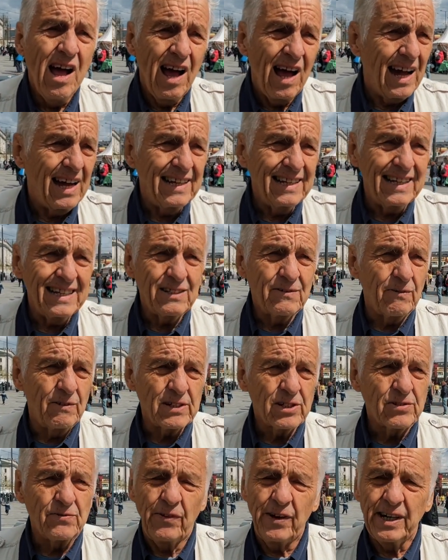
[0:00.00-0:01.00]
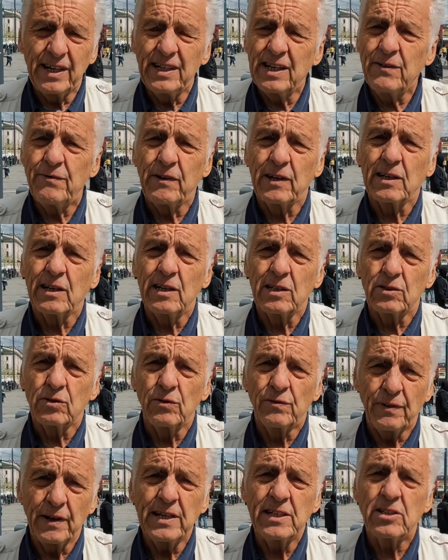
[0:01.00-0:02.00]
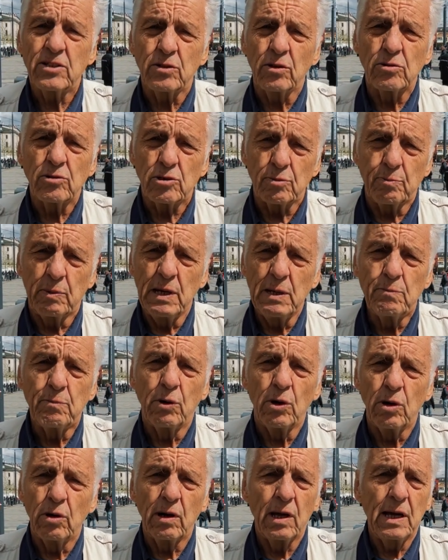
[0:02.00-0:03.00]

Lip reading: and it was very difficult to face those people.